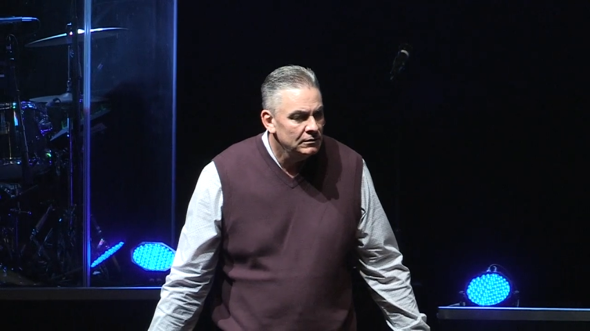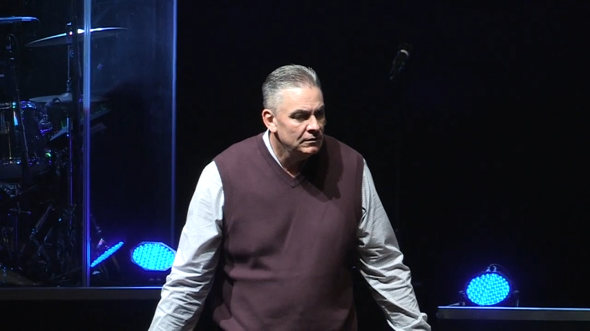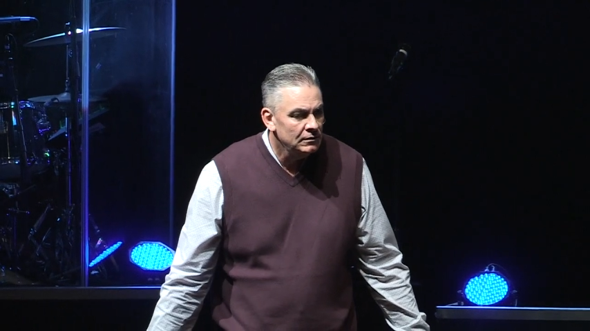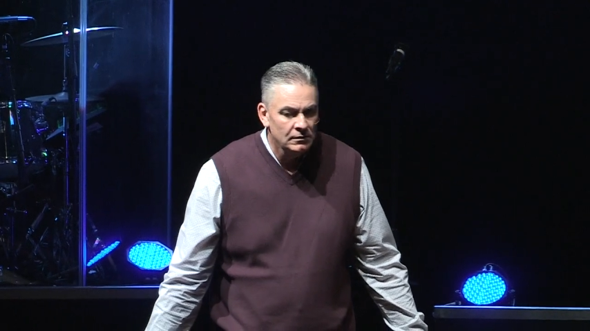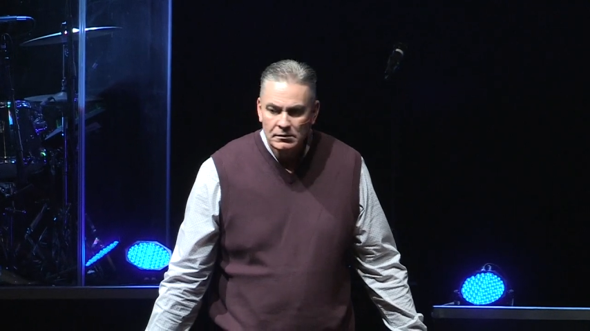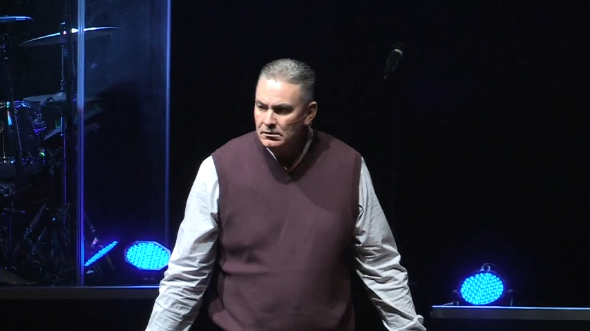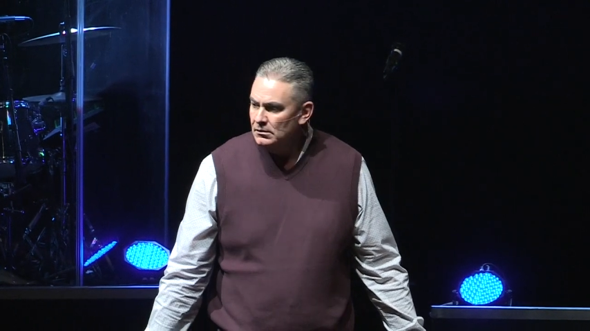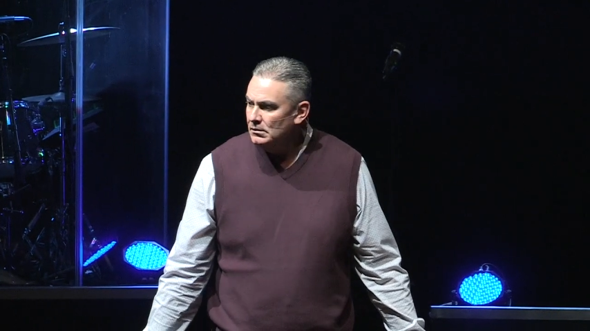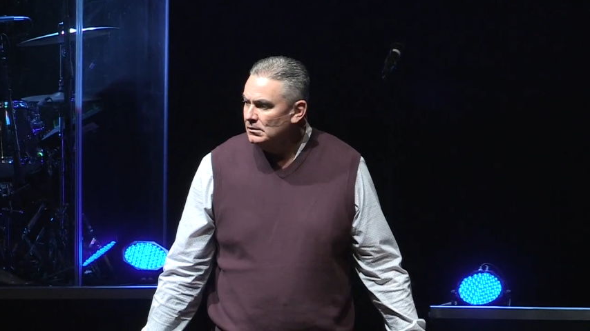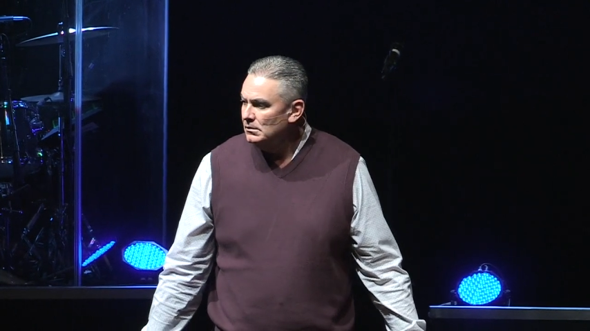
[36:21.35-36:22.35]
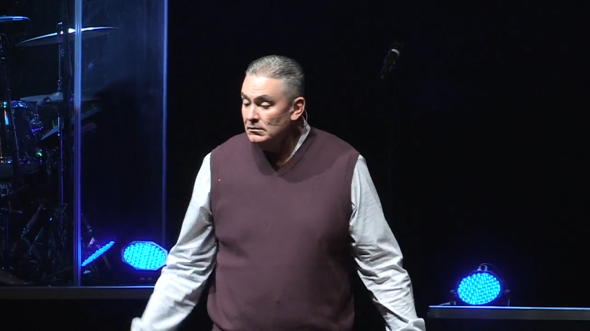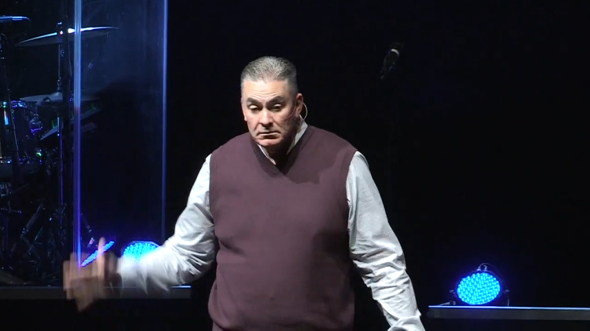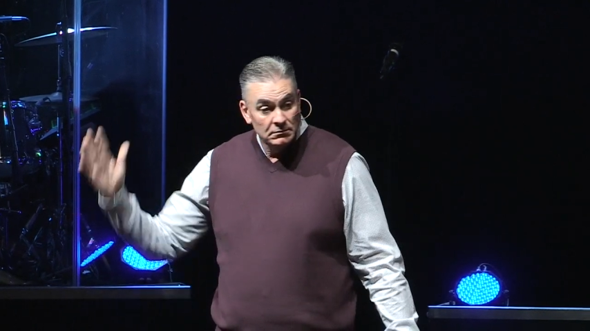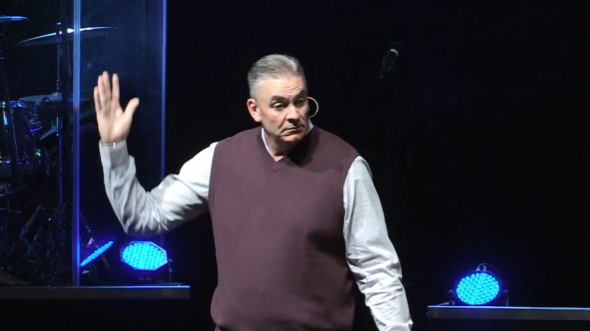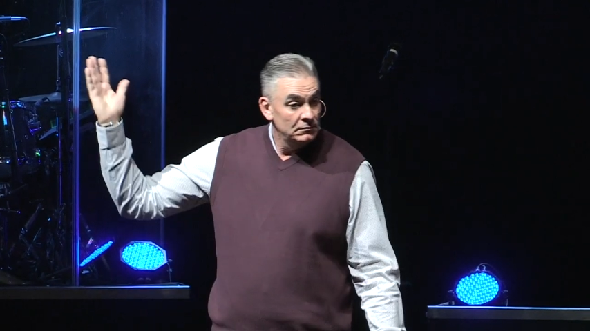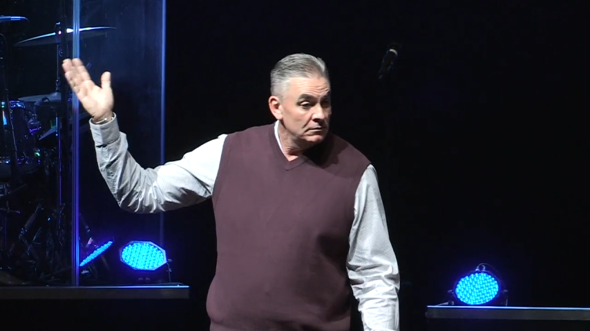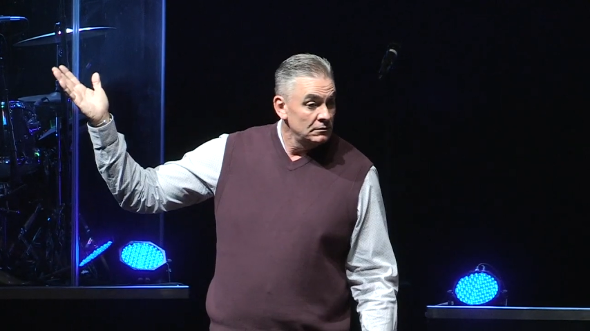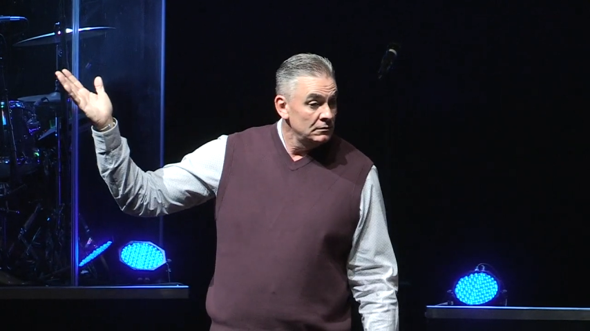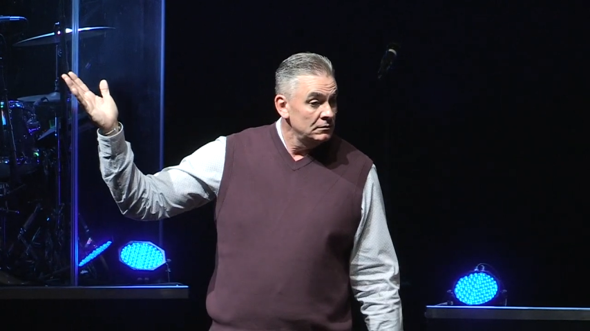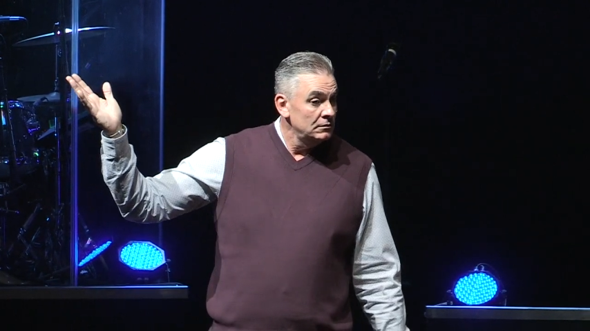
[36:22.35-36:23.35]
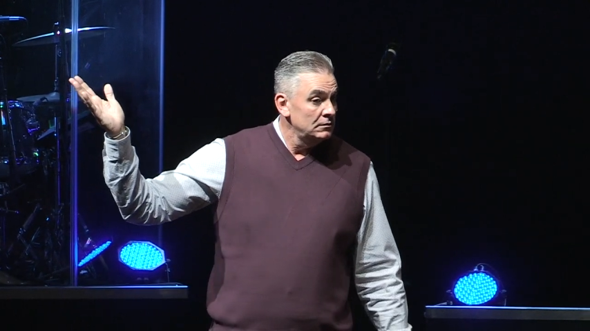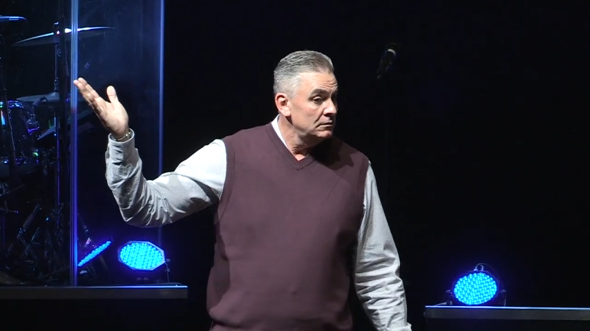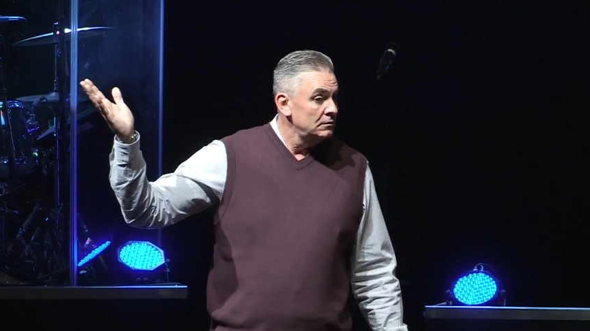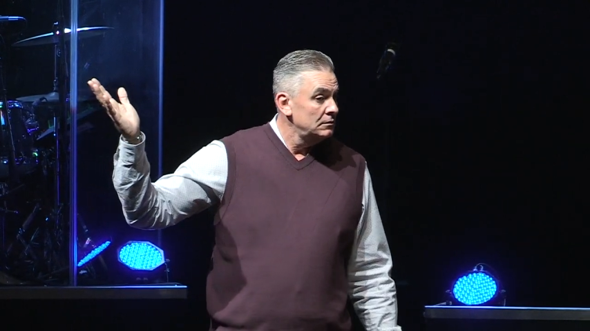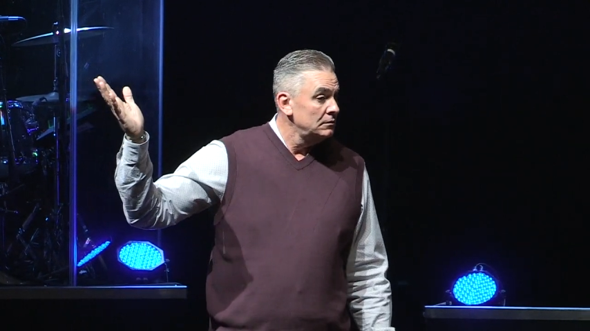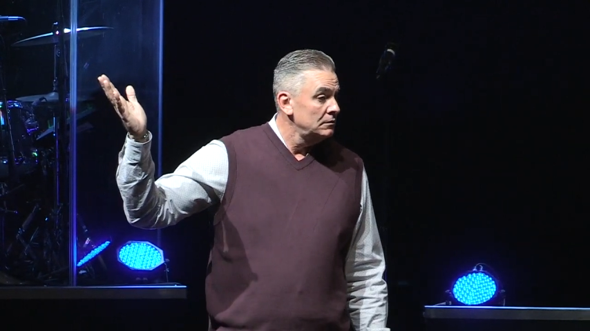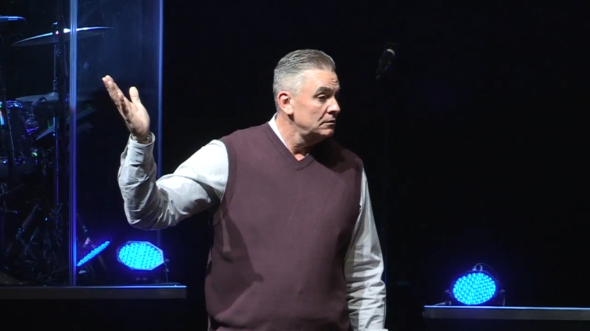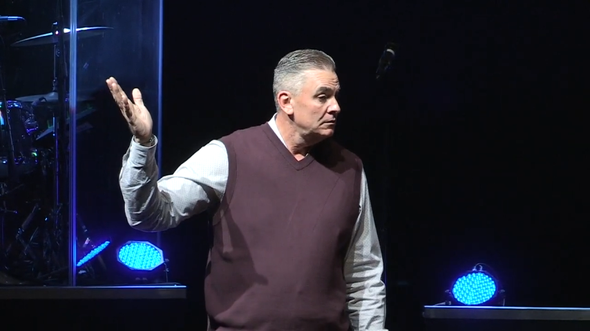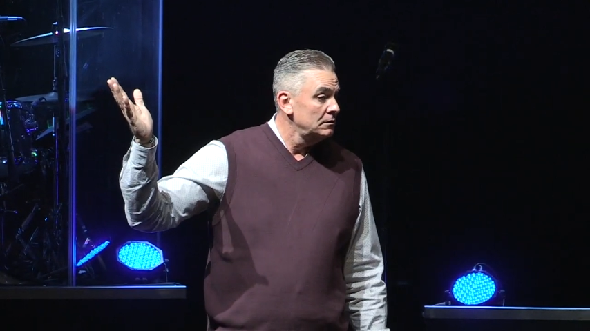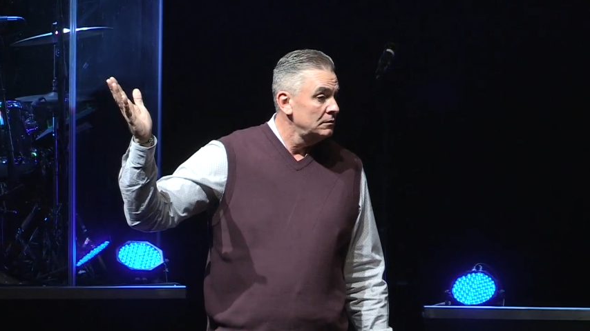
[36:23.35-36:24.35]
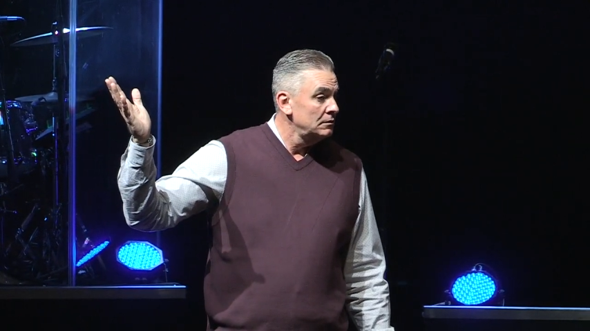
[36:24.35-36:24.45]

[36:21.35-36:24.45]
No one is speaking in this clip.